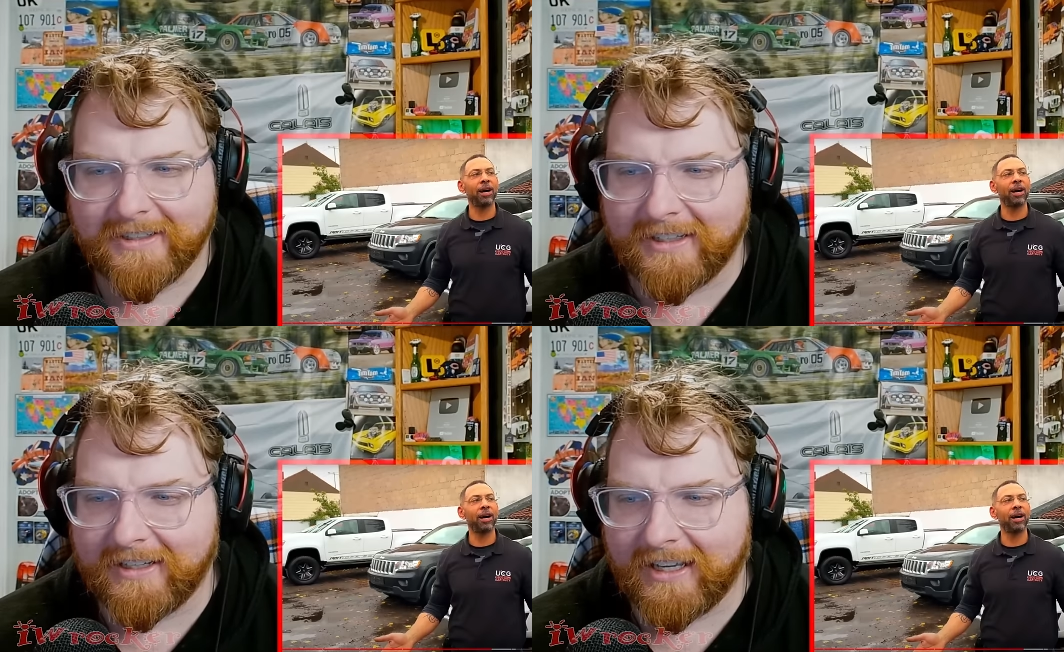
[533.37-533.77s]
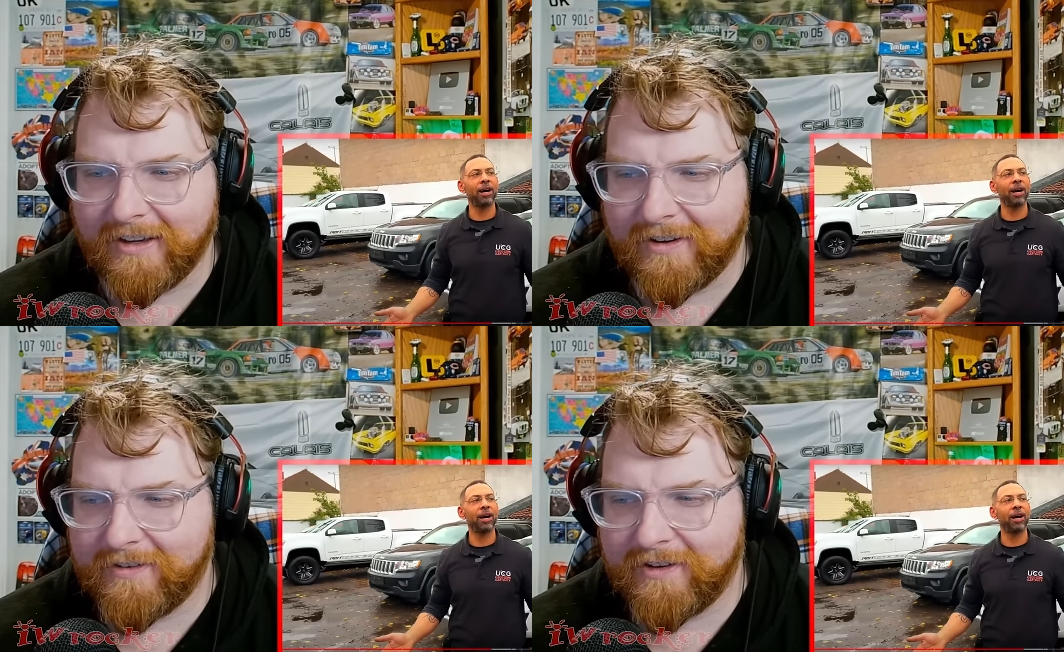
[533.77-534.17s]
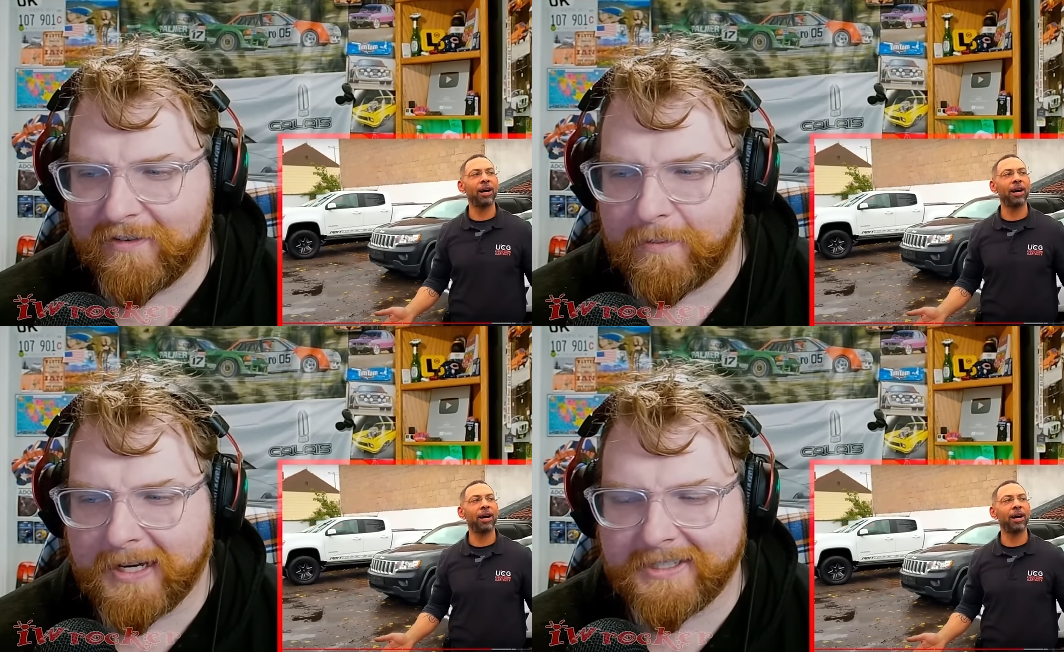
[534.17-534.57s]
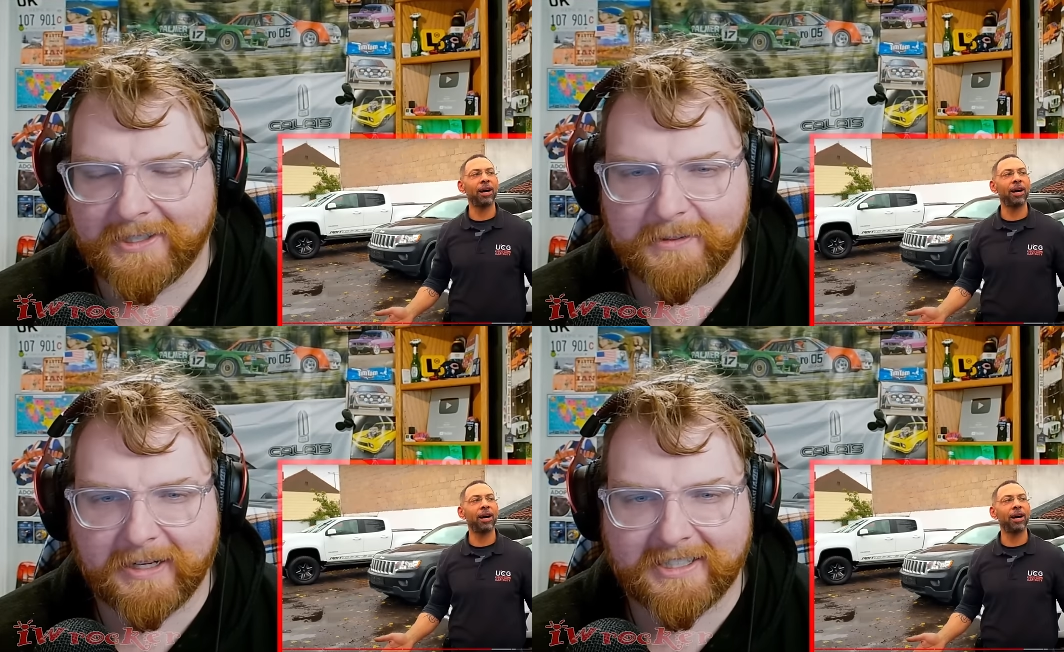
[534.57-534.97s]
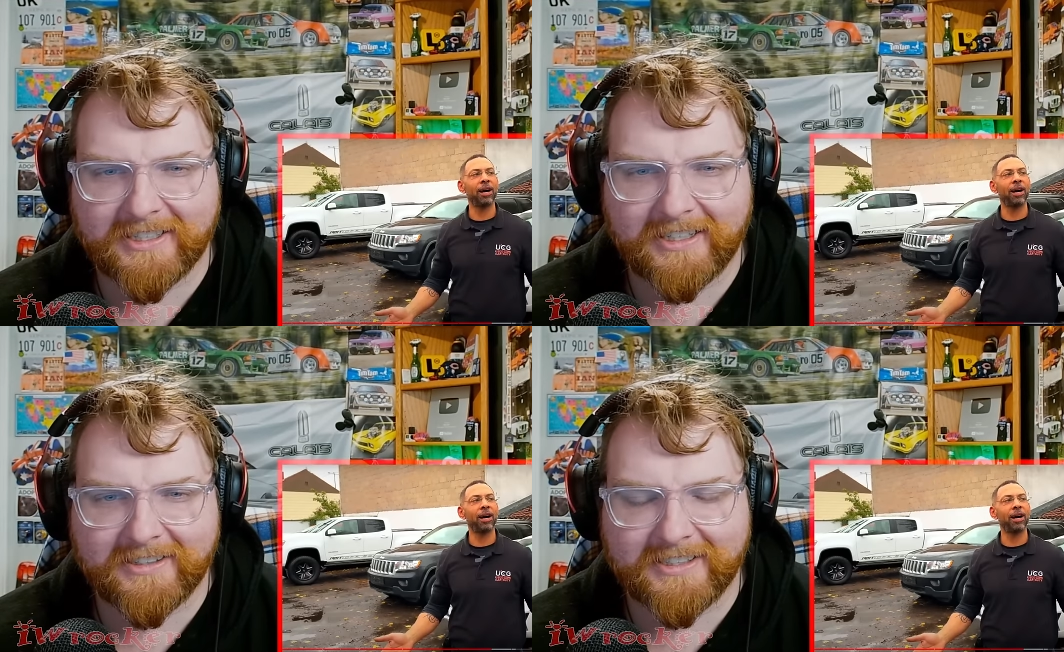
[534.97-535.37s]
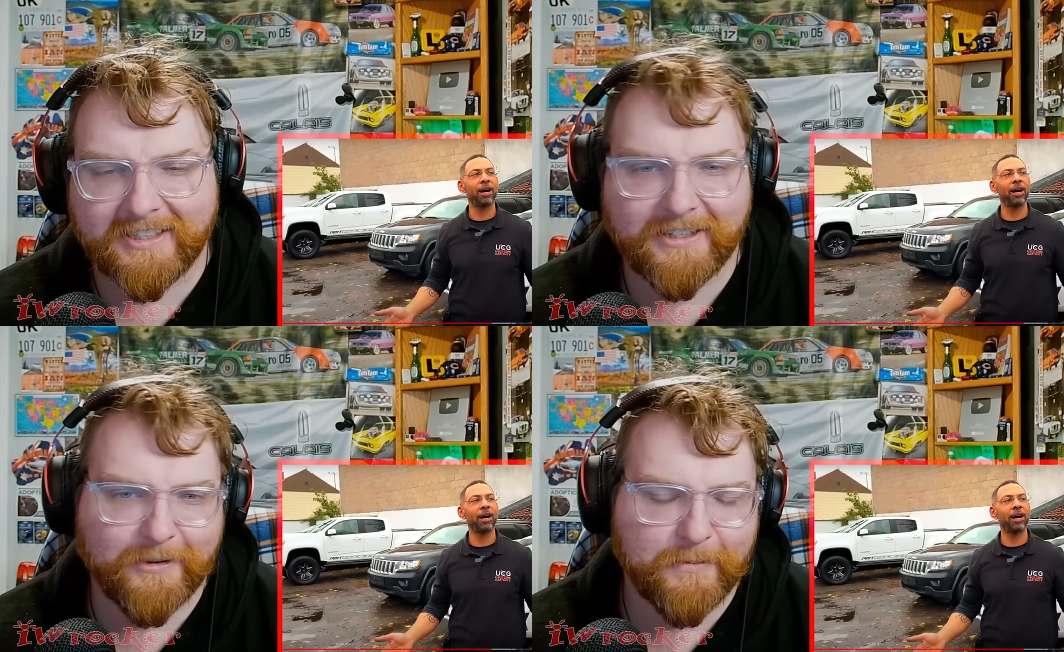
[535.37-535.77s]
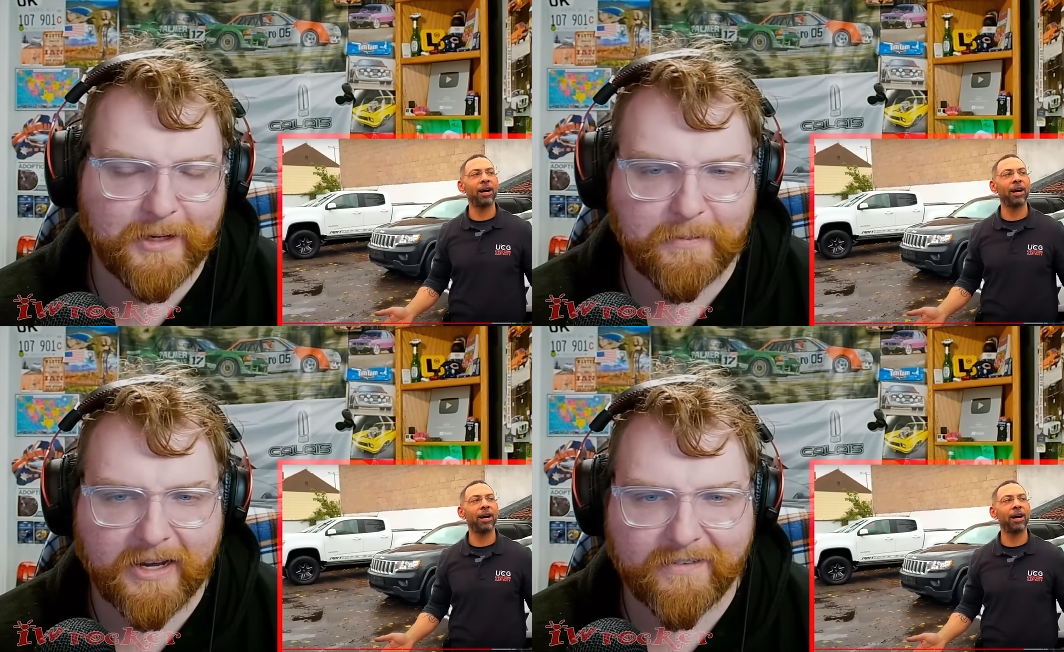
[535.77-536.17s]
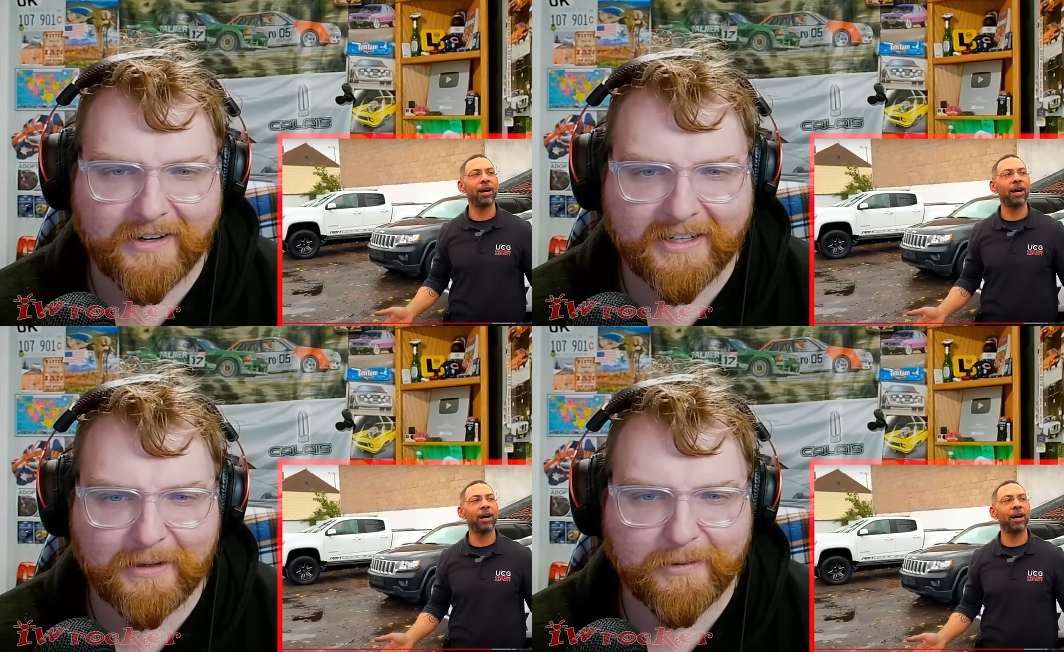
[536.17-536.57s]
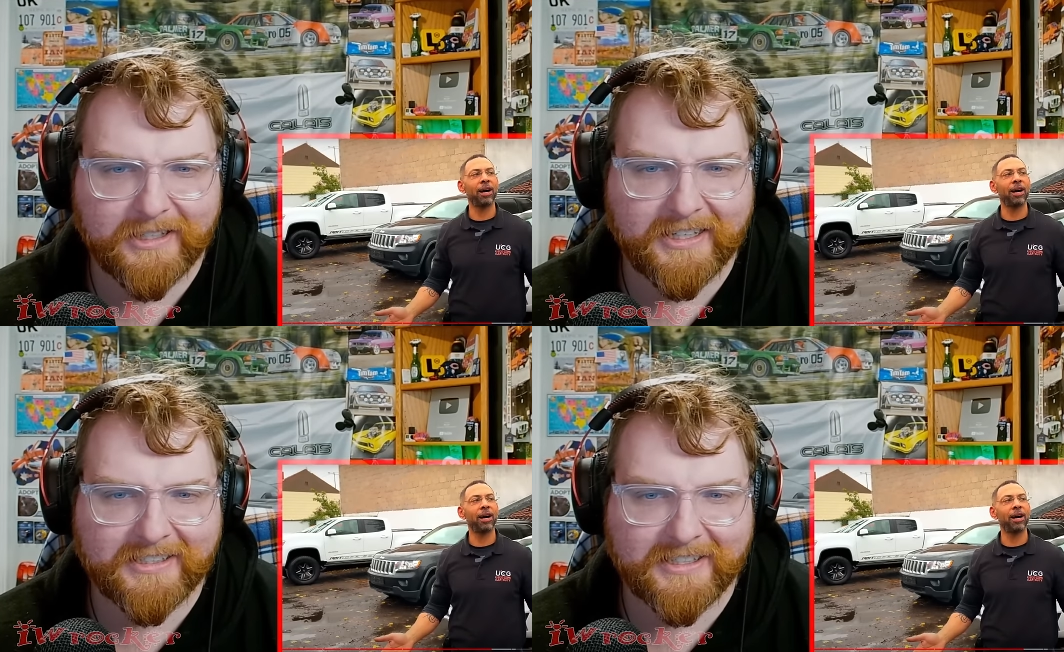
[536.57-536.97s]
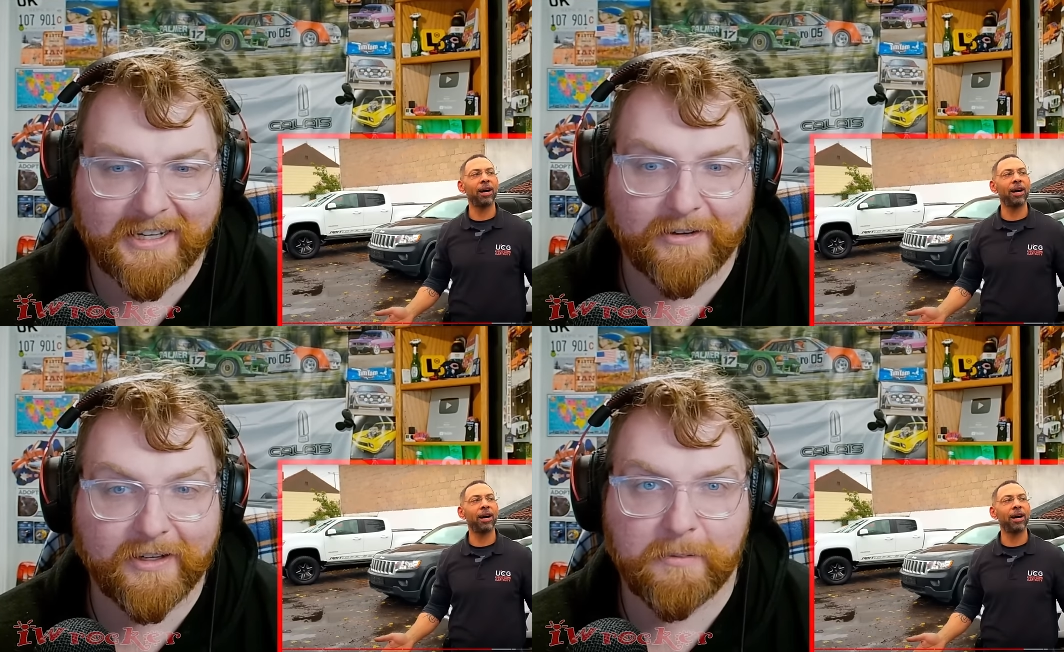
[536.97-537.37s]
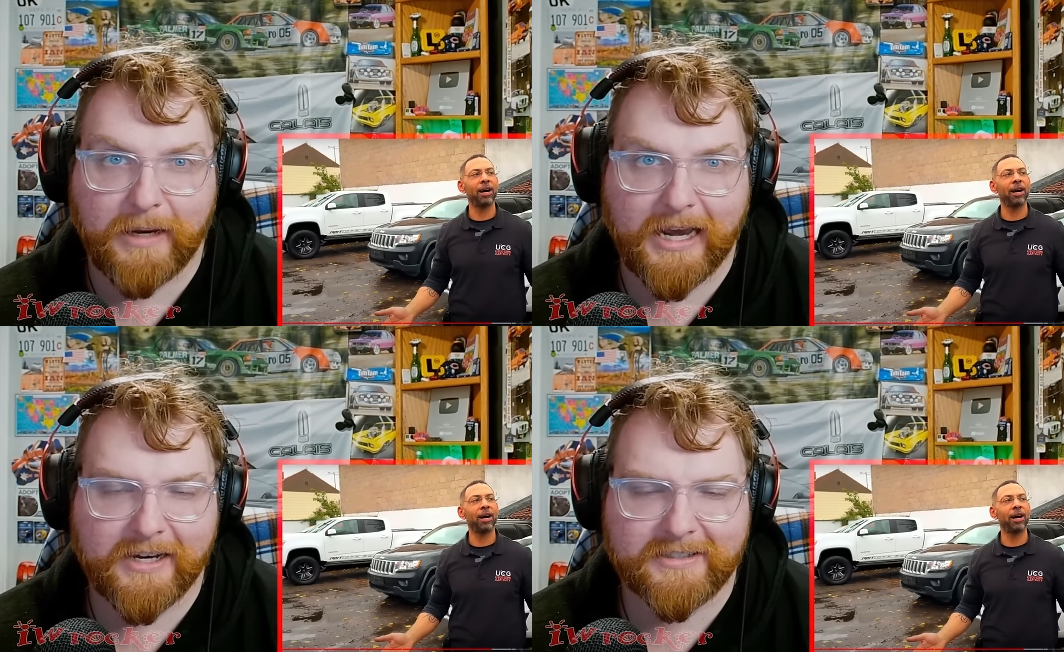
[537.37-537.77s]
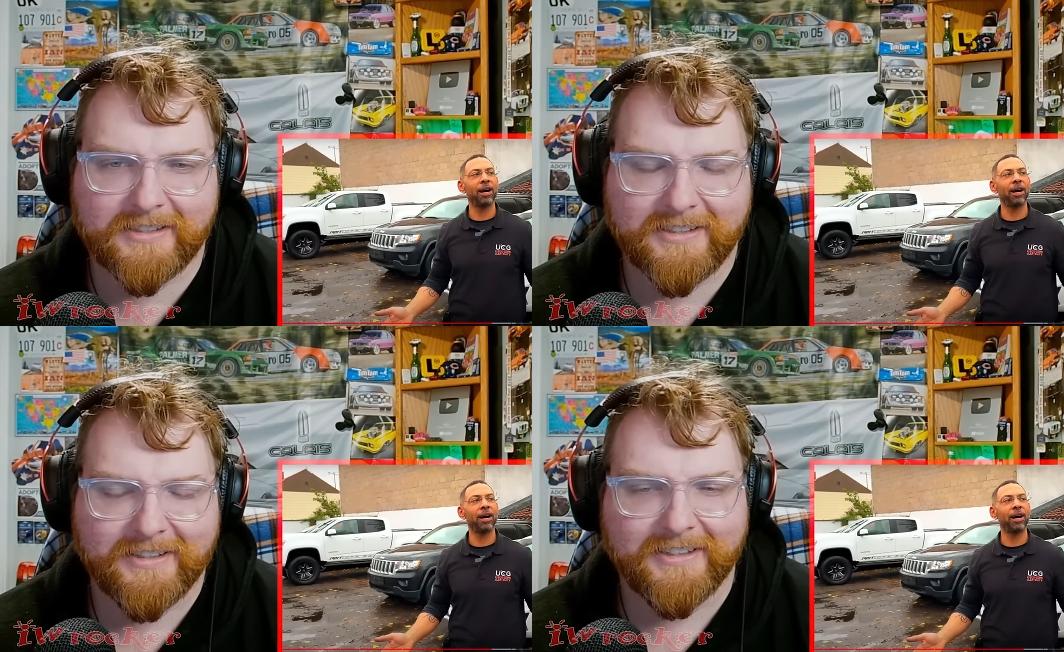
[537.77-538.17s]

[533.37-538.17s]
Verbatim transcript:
Speaker 1: Even if you pass your inspection, then you say, "Oh, I'm going to modify a couple things now that I passed."